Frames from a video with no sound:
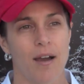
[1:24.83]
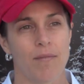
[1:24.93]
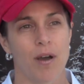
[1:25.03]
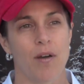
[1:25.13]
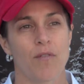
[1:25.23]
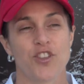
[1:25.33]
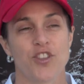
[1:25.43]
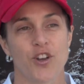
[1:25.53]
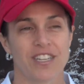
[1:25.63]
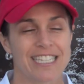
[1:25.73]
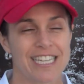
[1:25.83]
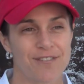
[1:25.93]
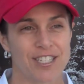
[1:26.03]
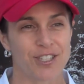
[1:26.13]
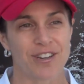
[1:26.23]
the
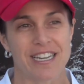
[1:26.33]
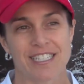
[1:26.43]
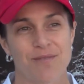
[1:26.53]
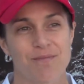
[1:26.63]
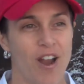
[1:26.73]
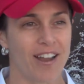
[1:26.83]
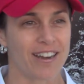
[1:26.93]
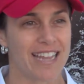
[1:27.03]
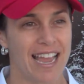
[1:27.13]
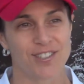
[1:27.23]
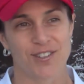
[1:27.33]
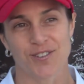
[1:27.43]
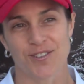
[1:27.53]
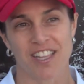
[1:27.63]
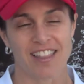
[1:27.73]
TV screens, the
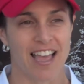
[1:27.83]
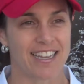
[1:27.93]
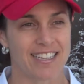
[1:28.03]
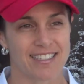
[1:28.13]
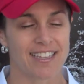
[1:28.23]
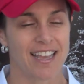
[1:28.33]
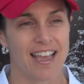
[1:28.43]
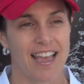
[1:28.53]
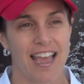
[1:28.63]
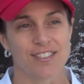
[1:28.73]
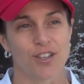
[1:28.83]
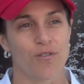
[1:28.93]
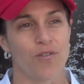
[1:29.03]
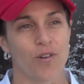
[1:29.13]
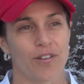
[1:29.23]
broadcasters, the lights, and
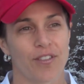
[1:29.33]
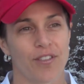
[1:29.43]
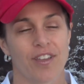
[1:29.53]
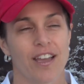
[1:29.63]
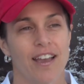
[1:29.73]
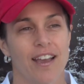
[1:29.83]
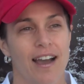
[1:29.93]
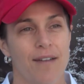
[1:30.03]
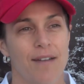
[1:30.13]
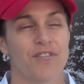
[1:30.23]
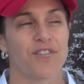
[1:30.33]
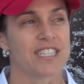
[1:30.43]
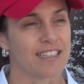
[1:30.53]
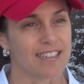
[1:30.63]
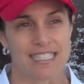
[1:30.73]
so forth, the
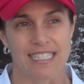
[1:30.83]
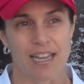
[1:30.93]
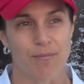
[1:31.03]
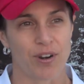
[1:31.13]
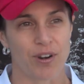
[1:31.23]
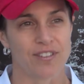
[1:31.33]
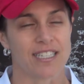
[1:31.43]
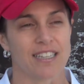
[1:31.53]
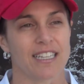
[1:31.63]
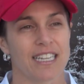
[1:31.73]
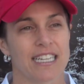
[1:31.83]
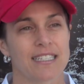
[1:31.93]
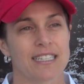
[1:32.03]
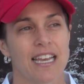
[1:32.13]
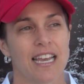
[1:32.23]
facilities, the temporary
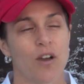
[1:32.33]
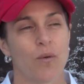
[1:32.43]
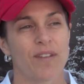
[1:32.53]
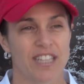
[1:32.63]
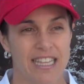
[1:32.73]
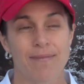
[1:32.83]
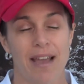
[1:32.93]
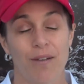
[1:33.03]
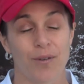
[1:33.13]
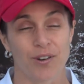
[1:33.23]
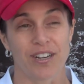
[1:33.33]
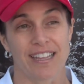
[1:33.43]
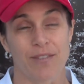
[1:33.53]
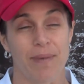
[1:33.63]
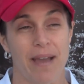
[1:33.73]
facilities, we have to think about how we're
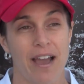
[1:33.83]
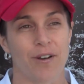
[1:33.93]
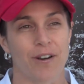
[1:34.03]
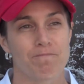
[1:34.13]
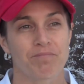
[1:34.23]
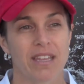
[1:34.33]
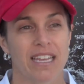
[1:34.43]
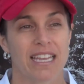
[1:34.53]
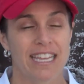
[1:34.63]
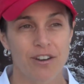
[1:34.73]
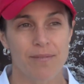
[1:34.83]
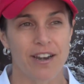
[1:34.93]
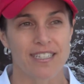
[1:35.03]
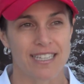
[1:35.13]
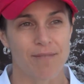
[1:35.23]
going to get the power. Here at
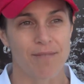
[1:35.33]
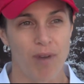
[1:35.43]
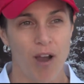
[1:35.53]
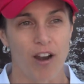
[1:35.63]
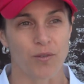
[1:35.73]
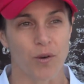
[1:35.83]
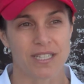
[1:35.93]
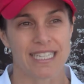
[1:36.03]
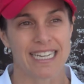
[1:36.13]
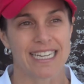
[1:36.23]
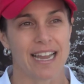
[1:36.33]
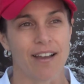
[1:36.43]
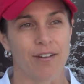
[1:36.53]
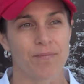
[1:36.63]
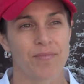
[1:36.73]
America's Cup Park, where we're sitting
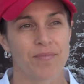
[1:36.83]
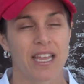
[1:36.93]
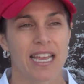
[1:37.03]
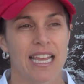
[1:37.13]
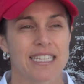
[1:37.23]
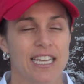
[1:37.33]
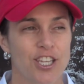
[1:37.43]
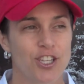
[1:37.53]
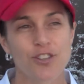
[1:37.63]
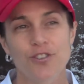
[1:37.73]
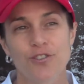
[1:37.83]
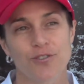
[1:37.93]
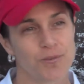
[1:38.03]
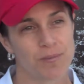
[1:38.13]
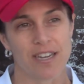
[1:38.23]
now, it's a
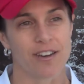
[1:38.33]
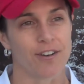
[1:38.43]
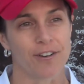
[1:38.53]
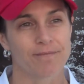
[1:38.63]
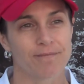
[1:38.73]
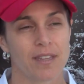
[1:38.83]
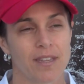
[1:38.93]
huge pier.